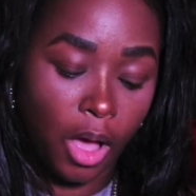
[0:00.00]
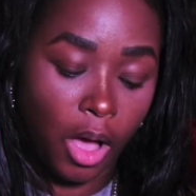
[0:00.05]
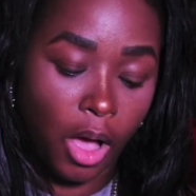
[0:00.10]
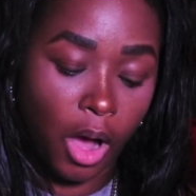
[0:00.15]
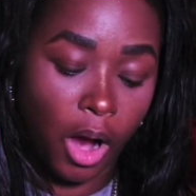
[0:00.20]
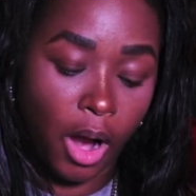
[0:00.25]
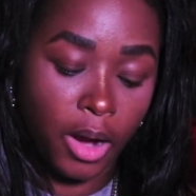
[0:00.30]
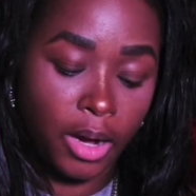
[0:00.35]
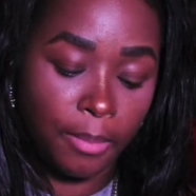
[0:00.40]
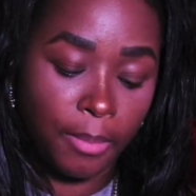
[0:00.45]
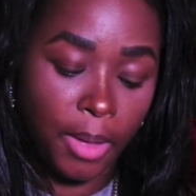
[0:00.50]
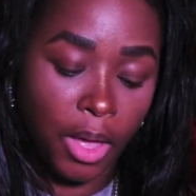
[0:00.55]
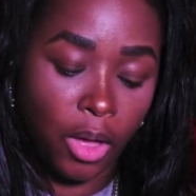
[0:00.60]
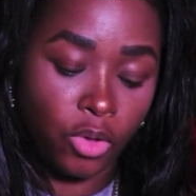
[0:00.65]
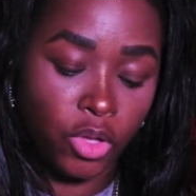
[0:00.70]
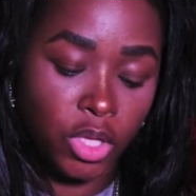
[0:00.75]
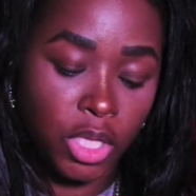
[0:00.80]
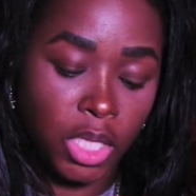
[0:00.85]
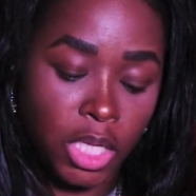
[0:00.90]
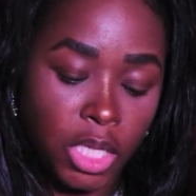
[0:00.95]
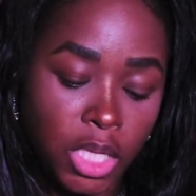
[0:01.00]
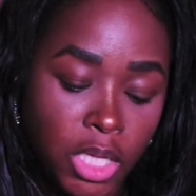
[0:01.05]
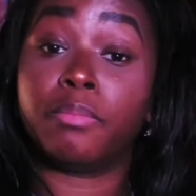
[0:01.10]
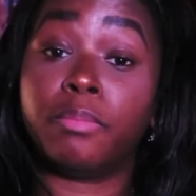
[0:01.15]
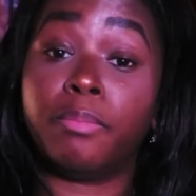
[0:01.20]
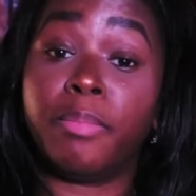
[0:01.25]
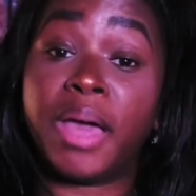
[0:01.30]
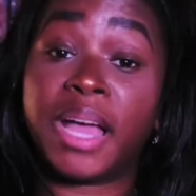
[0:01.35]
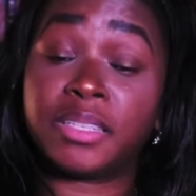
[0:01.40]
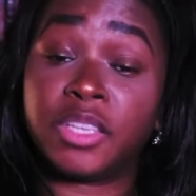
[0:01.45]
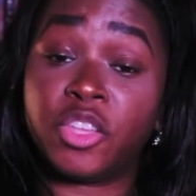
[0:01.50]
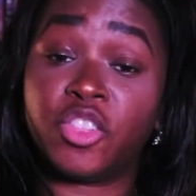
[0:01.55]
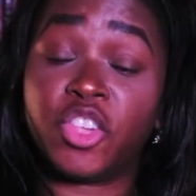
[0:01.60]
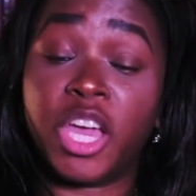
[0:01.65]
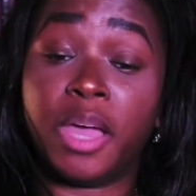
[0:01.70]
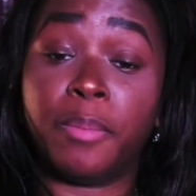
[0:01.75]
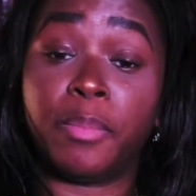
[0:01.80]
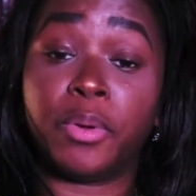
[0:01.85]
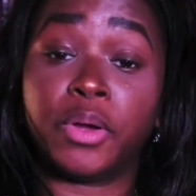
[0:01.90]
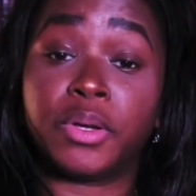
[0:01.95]
Heart emoji. Back to
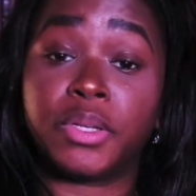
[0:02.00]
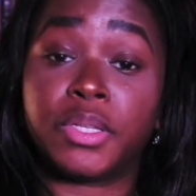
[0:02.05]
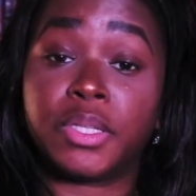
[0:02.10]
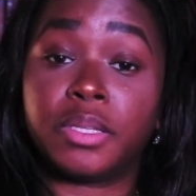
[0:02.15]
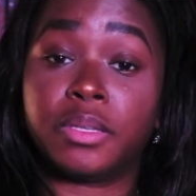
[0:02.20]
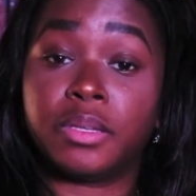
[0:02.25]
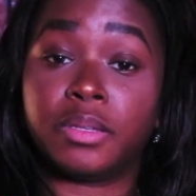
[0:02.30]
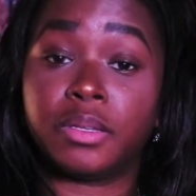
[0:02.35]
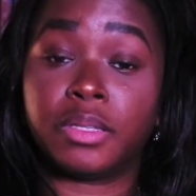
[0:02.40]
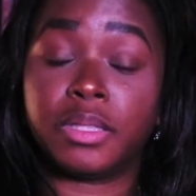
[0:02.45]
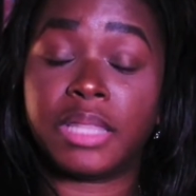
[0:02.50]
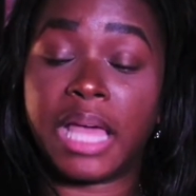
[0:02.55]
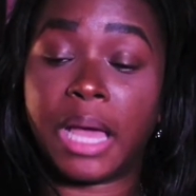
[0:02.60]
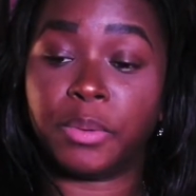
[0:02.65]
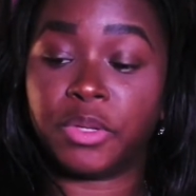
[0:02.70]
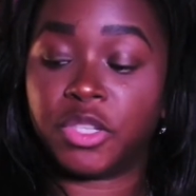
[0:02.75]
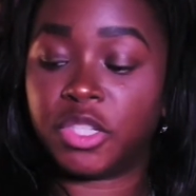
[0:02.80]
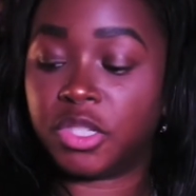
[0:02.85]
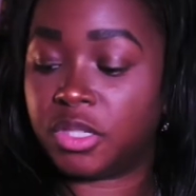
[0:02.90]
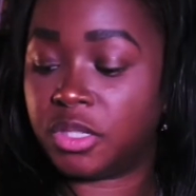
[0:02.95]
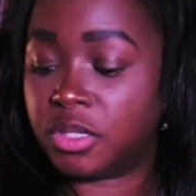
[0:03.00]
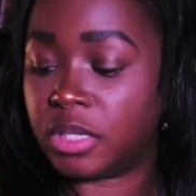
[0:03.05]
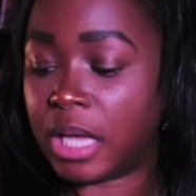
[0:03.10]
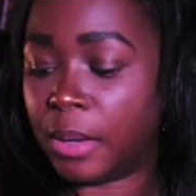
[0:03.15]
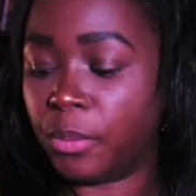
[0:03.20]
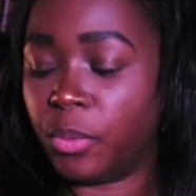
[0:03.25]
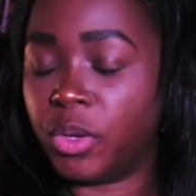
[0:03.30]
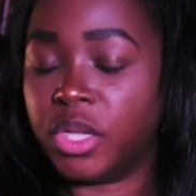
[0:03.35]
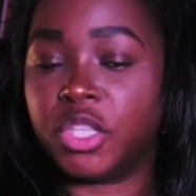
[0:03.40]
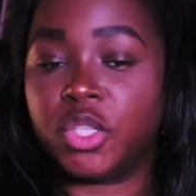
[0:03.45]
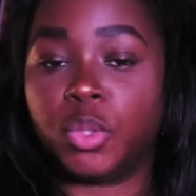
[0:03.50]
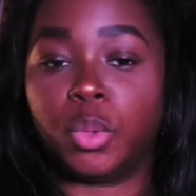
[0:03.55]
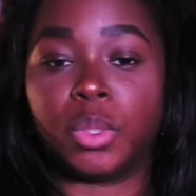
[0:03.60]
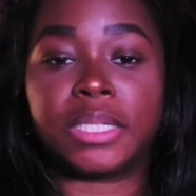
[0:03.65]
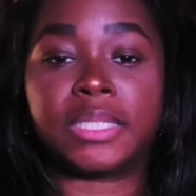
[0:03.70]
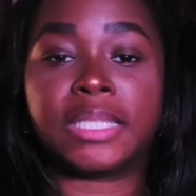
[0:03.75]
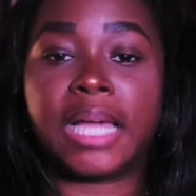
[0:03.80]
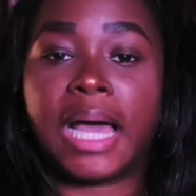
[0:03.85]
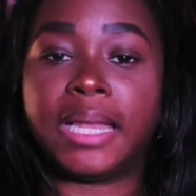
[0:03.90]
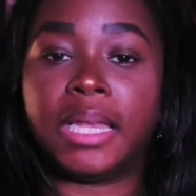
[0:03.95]
Chambers. I went into a
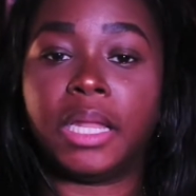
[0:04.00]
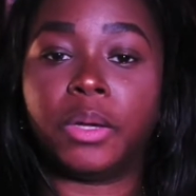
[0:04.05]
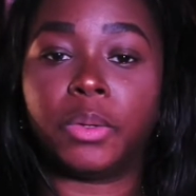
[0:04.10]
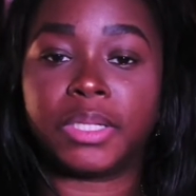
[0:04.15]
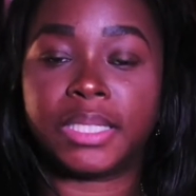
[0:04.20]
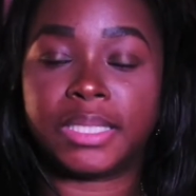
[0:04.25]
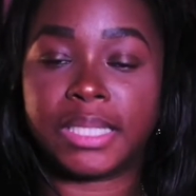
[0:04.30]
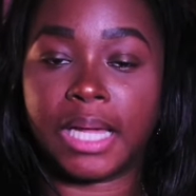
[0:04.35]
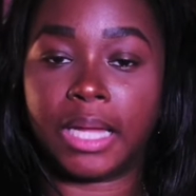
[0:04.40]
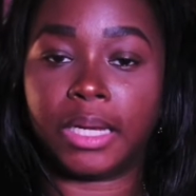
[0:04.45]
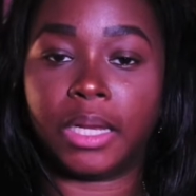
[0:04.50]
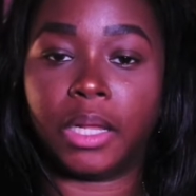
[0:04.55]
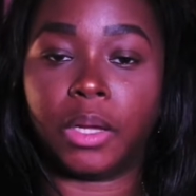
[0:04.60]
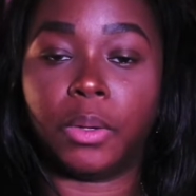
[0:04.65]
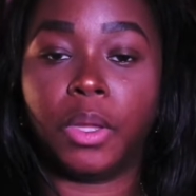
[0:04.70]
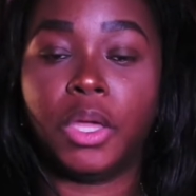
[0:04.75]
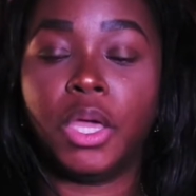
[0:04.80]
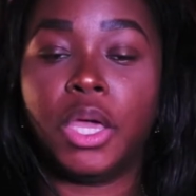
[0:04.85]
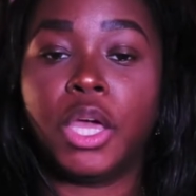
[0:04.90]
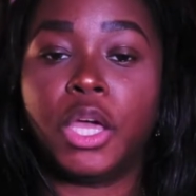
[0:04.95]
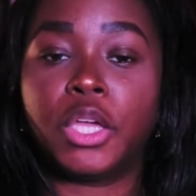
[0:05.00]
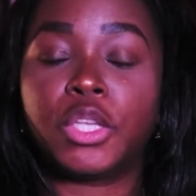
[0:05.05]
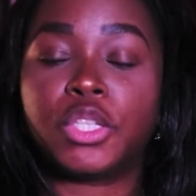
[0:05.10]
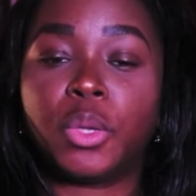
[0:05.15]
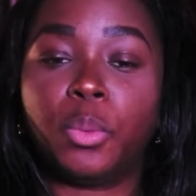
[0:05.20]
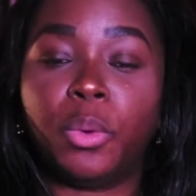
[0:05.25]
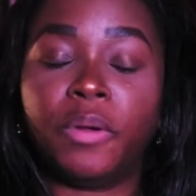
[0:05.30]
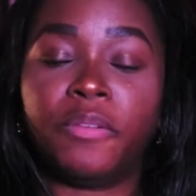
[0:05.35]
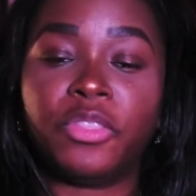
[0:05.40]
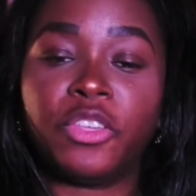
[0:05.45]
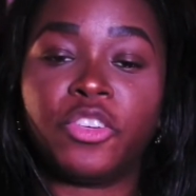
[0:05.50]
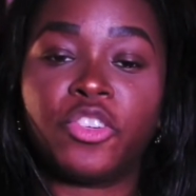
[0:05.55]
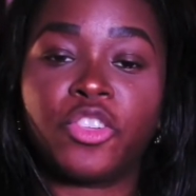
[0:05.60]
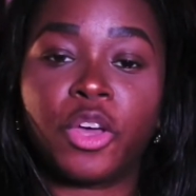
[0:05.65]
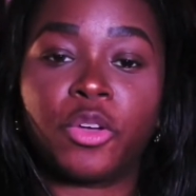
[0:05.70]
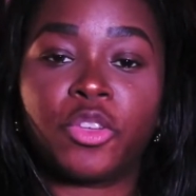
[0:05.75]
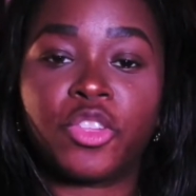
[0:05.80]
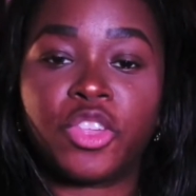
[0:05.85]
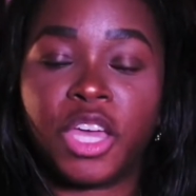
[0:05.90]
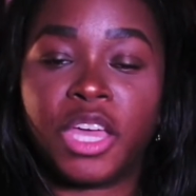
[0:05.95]
side note. So with the
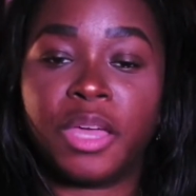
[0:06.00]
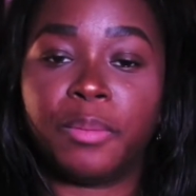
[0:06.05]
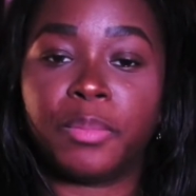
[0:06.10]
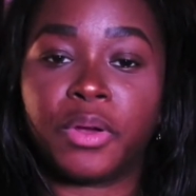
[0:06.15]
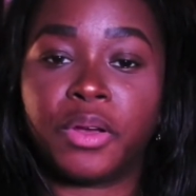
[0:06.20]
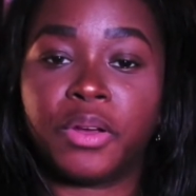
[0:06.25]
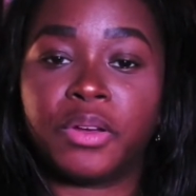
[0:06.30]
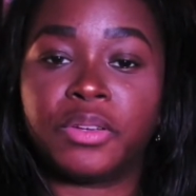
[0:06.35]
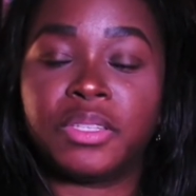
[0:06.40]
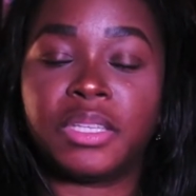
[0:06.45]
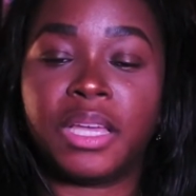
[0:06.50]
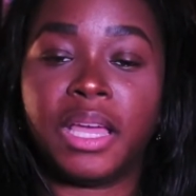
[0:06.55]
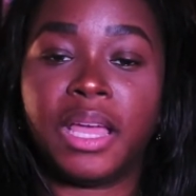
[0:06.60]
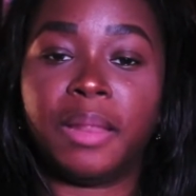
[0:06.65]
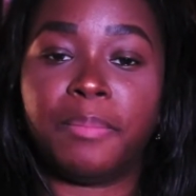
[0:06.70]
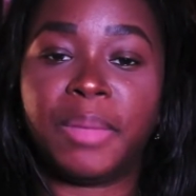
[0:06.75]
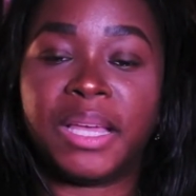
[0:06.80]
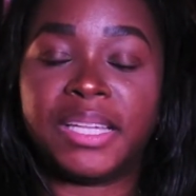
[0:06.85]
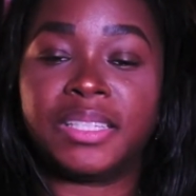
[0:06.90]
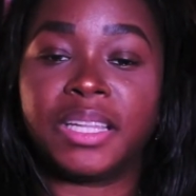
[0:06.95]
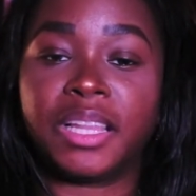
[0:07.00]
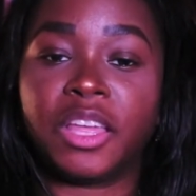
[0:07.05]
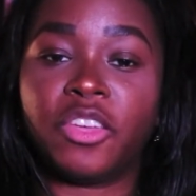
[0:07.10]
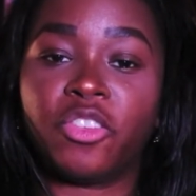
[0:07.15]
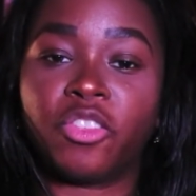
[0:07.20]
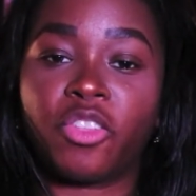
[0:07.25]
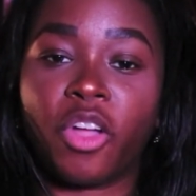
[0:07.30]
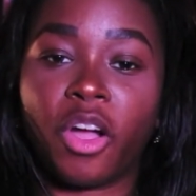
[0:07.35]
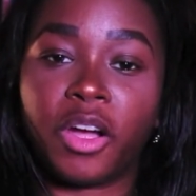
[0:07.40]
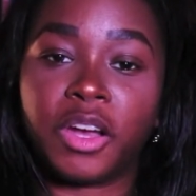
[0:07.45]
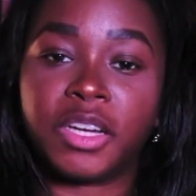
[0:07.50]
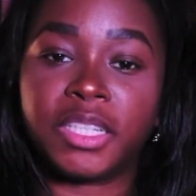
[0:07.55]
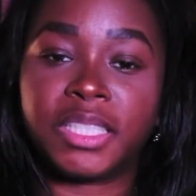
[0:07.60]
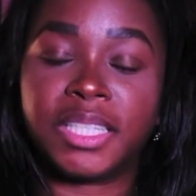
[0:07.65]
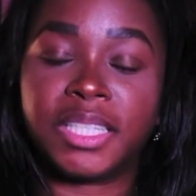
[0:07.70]
show Chambers, it basically stars